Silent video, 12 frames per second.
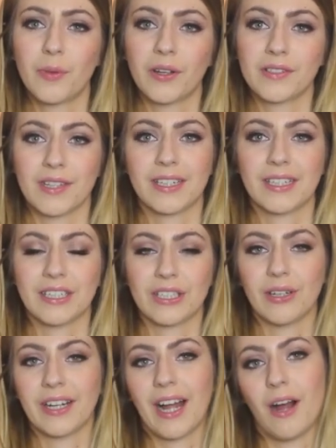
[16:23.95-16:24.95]
because I can
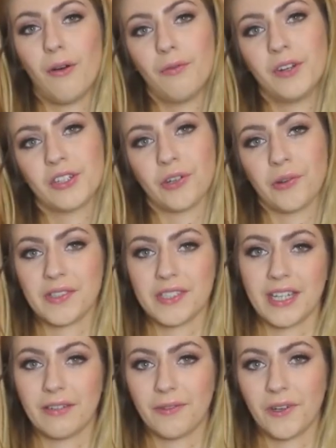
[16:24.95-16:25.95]
do like outfit shots
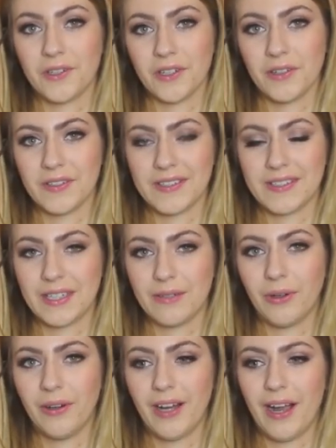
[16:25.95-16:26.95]
and take photos and see
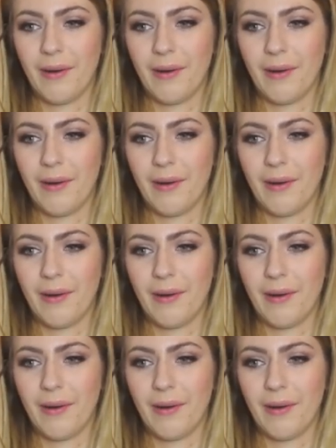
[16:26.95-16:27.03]
what